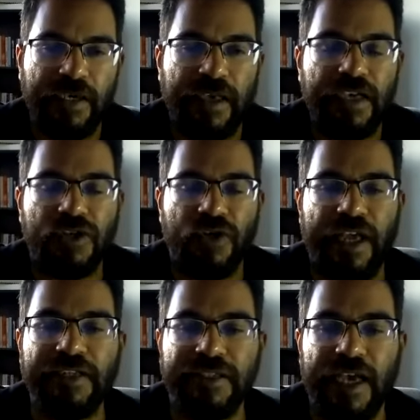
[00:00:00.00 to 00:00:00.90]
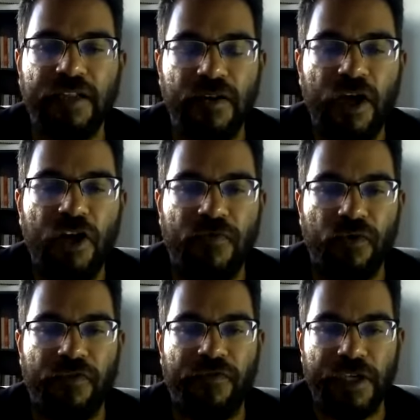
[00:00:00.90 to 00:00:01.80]
Okay, so that is that
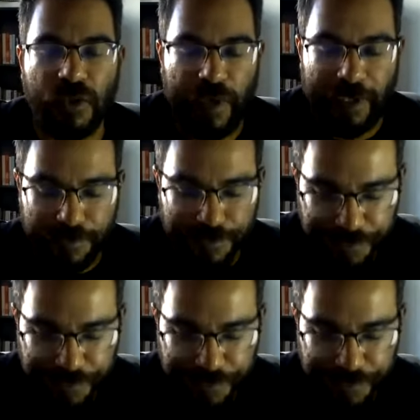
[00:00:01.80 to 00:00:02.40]
for the first one.